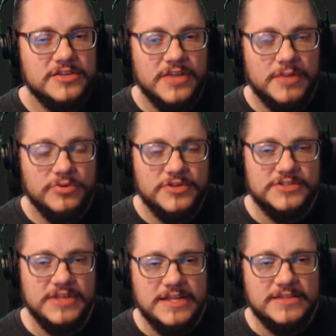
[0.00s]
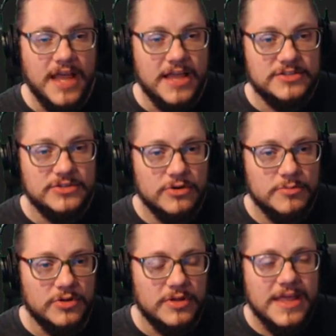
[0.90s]
then proceeds as
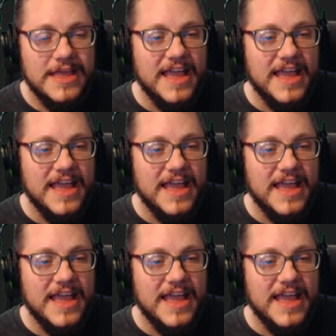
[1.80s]
normal,